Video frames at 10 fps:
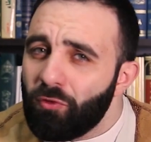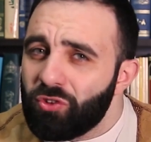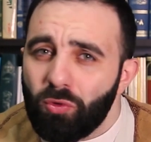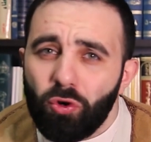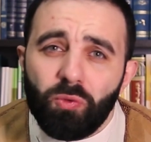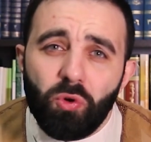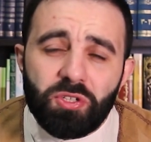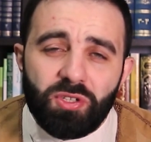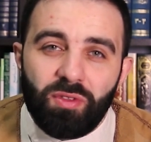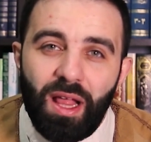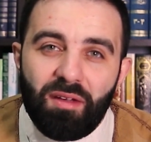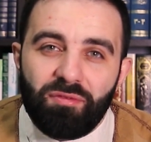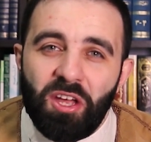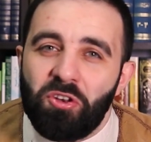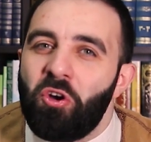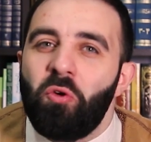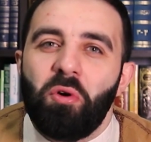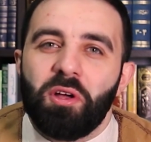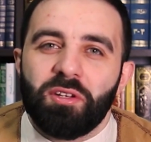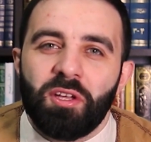from all walks of life, that no
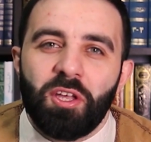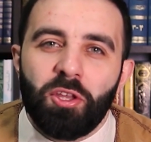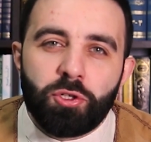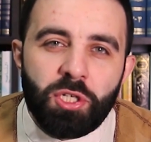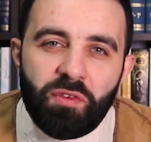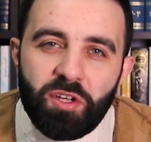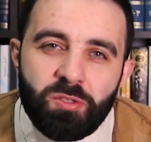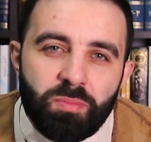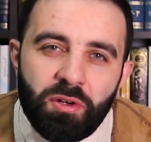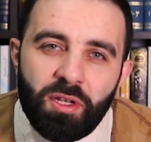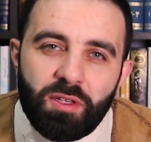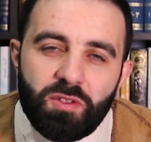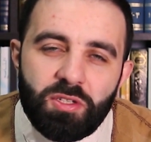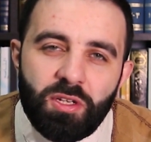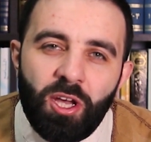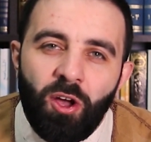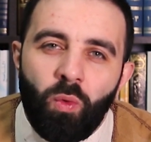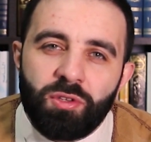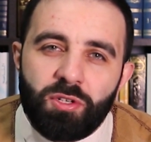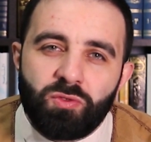one could have experienced
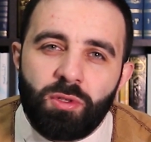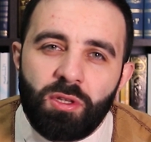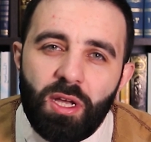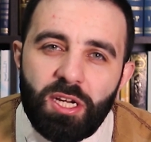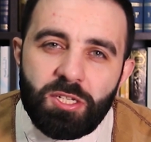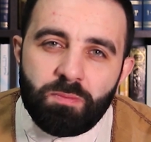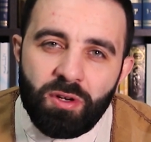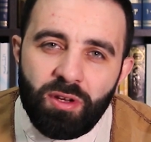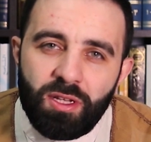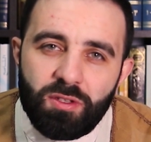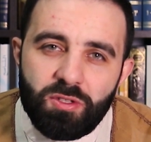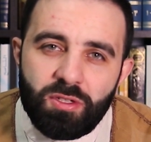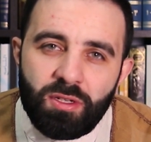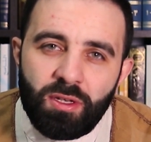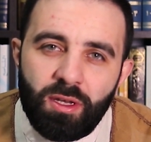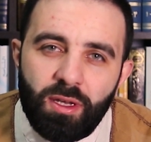what Rasulullah experienced